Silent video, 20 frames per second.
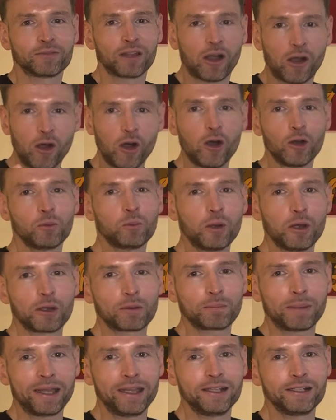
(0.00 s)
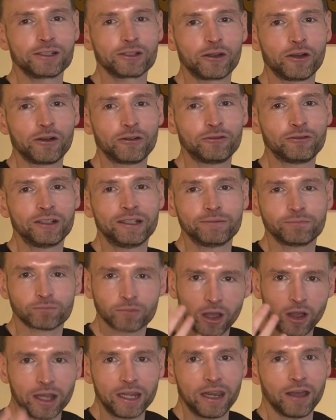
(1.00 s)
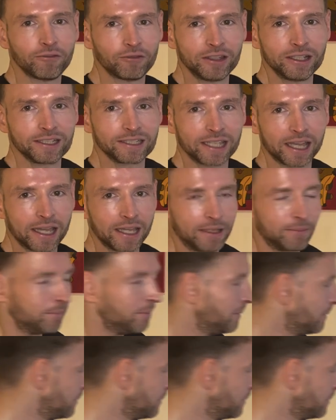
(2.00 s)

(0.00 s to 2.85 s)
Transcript: Hard work pays off. I love this game.